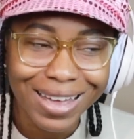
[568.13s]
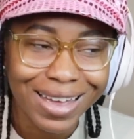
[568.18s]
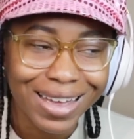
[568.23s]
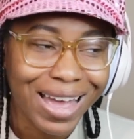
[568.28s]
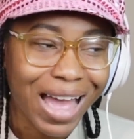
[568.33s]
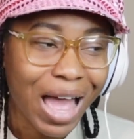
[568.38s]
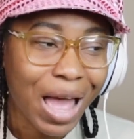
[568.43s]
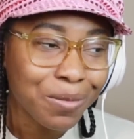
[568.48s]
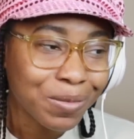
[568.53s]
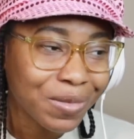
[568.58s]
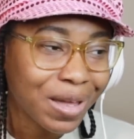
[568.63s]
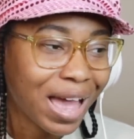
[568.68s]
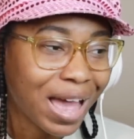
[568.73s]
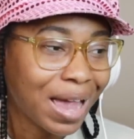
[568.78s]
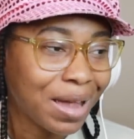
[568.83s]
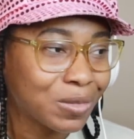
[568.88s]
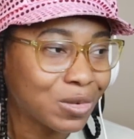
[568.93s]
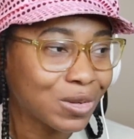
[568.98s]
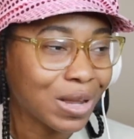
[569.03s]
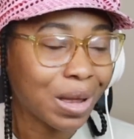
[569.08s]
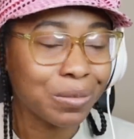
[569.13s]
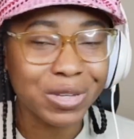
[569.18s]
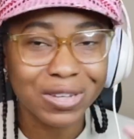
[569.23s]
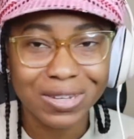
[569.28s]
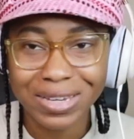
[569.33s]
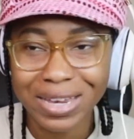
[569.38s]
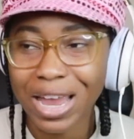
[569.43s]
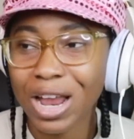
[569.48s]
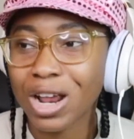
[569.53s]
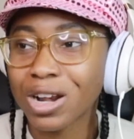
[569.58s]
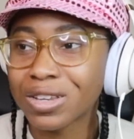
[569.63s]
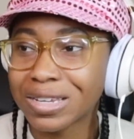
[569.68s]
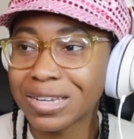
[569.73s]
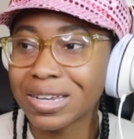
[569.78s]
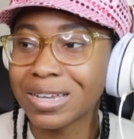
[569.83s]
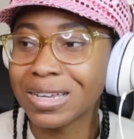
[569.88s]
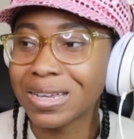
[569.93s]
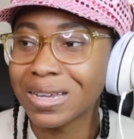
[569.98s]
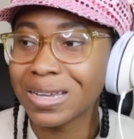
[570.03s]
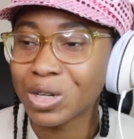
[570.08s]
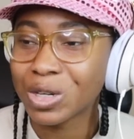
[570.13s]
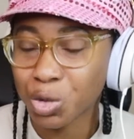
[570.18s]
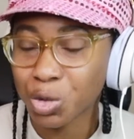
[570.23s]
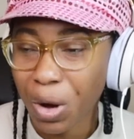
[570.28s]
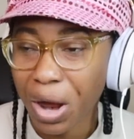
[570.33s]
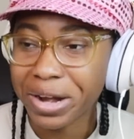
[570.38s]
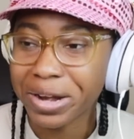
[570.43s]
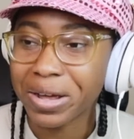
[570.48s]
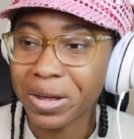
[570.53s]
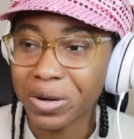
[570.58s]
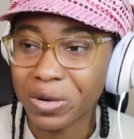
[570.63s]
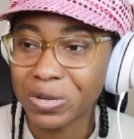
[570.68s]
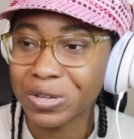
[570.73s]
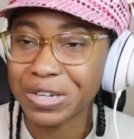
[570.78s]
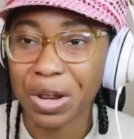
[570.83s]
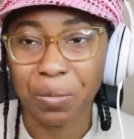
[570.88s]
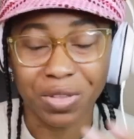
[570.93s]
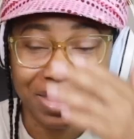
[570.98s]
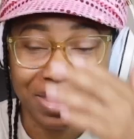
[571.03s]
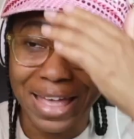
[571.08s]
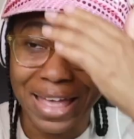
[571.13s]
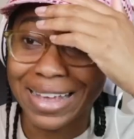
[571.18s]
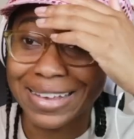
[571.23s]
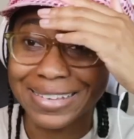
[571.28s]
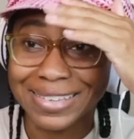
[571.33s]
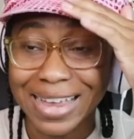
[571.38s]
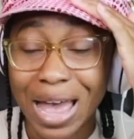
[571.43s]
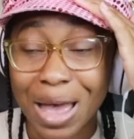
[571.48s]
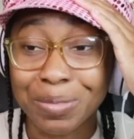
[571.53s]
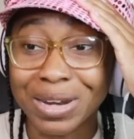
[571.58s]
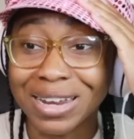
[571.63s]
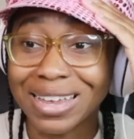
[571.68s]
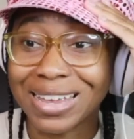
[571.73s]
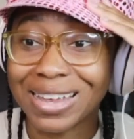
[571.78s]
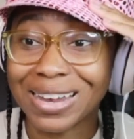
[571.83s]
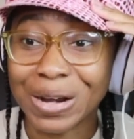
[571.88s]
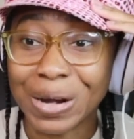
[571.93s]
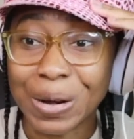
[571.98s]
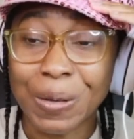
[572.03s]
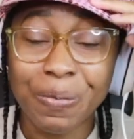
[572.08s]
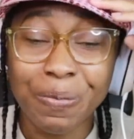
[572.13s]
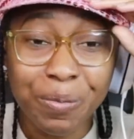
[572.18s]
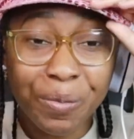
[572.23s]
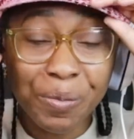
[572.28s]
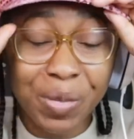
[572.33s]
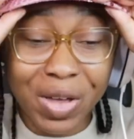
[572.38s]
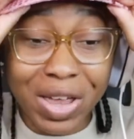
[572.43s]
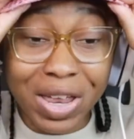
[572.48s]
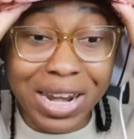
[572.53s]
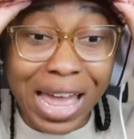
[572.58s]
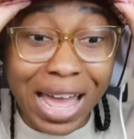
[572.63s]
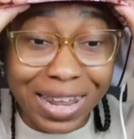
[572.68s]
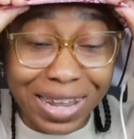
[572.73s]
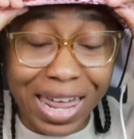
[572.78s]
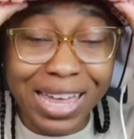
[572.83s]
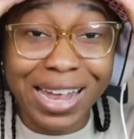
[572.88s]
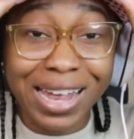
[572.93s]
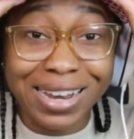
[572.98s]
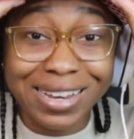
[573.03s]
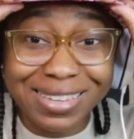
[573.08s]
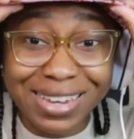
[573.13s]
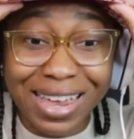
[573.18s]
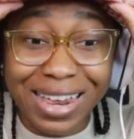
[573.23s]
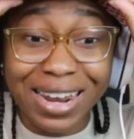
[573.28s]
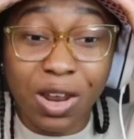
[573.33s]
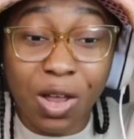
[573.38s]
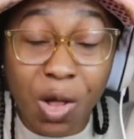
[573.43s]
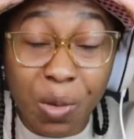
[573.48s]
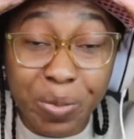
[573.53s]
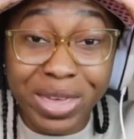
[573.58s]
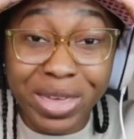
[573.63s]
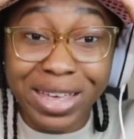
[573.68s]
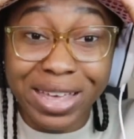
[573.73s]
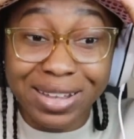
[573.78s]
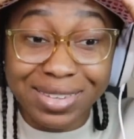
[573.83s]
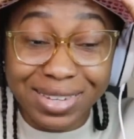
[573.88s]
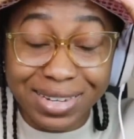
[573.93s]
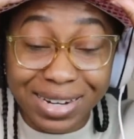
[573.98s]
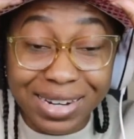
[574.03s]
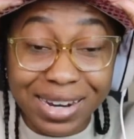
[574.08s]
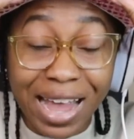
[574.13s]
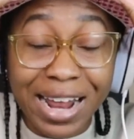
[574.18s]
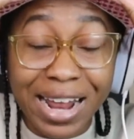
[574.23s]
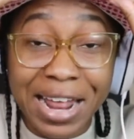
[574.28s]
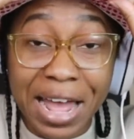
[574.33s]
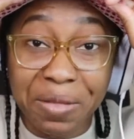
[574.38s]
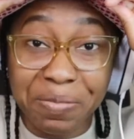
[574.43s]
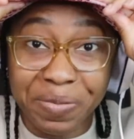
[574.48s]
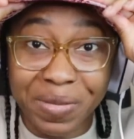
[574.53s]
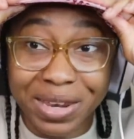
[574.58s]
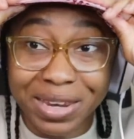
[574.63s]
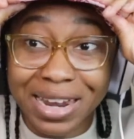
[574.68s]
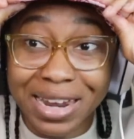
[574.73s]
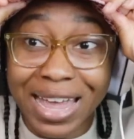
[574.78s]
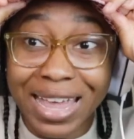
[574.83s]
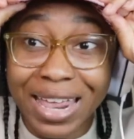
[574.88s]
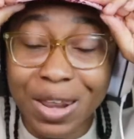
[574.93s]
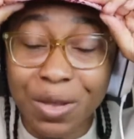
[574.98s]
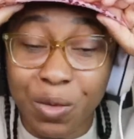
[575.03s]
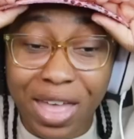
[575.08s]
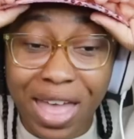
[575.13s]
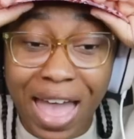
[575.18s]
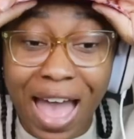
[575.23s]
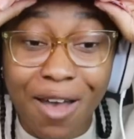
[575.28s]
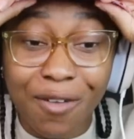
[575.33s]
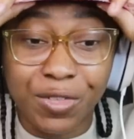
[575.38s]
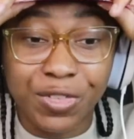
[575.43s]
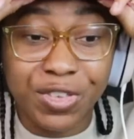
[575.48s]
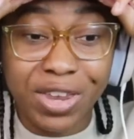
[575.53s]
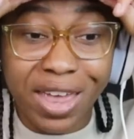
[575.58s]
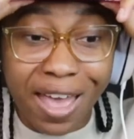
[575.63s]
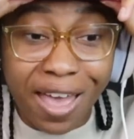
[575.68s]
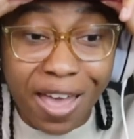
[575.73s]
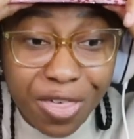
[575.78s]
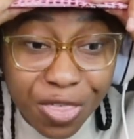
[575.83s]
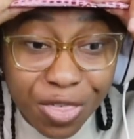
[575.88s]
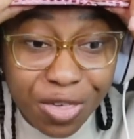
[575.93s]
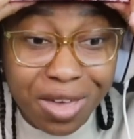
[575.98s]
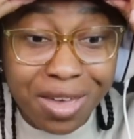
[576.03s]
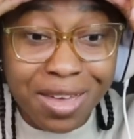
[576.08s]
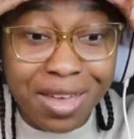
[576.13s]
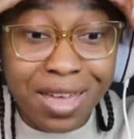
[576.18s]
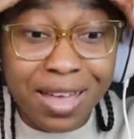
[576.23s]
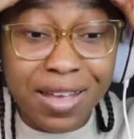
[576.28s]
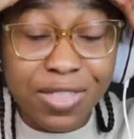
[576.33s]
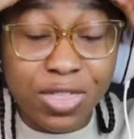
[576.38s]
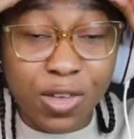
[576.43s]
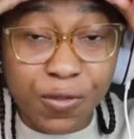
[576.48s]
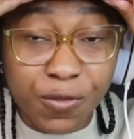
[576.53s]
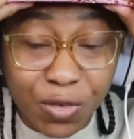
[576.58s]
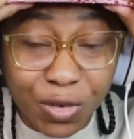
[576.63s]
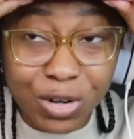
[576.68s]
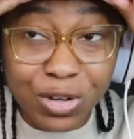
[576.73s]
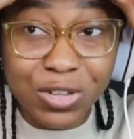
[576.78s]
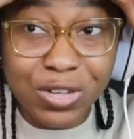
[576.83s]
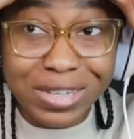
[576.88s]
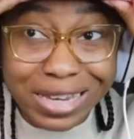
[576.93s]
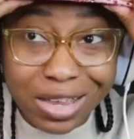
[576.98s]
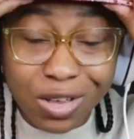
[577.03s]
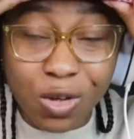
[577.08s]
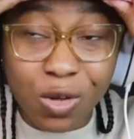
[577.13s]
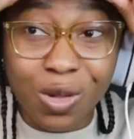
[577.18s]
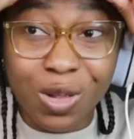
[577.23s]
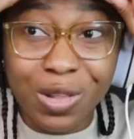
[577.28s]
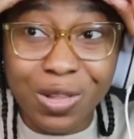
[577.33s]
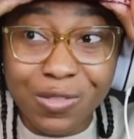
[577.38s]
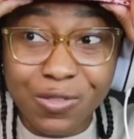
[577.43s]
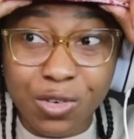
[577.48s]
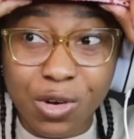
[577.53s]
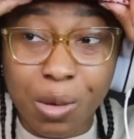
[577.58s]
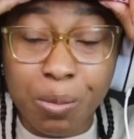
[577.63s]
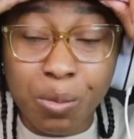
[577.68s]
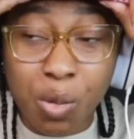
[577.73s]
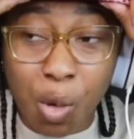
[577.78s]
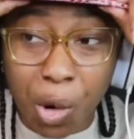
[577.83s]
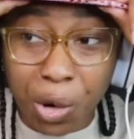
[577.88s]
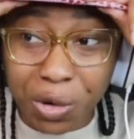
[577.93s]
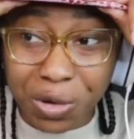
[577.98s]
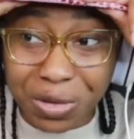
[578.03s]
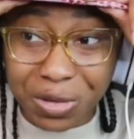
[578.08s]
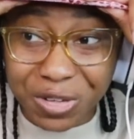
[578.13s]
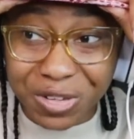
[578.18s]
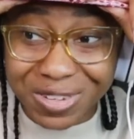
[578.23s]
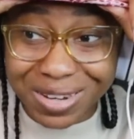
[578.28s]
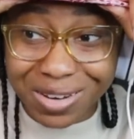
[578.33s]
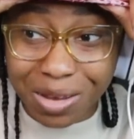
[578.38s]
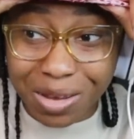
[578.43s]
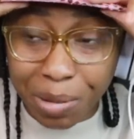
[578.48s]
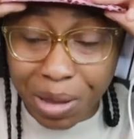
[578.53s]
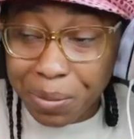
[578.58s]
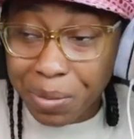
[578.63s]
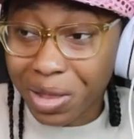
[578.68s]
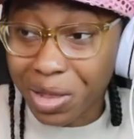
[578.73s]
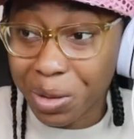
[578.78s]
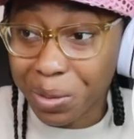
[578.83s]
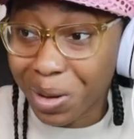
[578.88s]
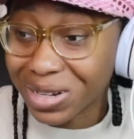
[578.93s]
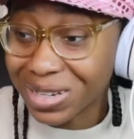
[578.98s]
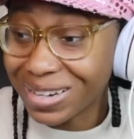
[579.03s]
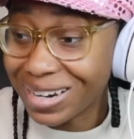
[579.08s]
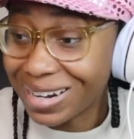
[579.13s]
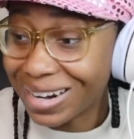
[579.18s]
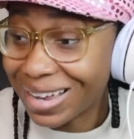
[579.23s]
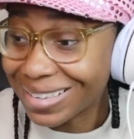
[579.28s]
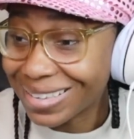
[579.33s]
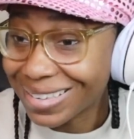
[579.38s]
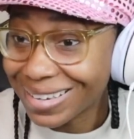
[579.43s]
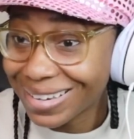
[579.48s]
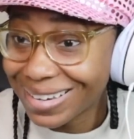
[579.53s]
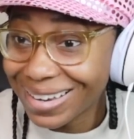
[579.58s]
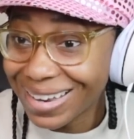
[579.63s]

I'm I'm I'm scared to try to understand what the heck is happening here. But like I said, it all begins tonight at midnight. We have Death, the first single from Portals by Melanie Martinez